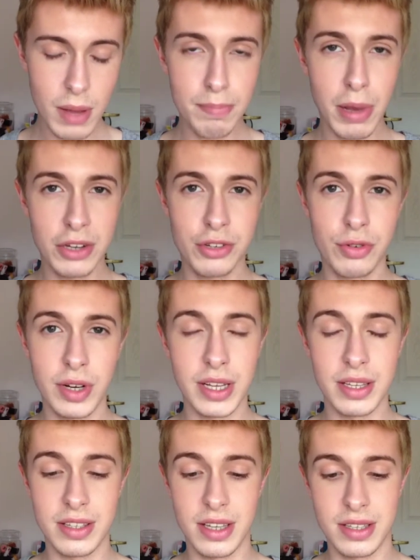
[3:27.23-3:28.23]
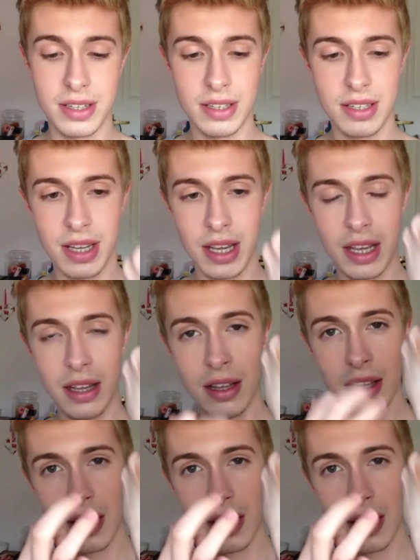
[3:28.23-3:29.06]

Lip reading: buttery consistency.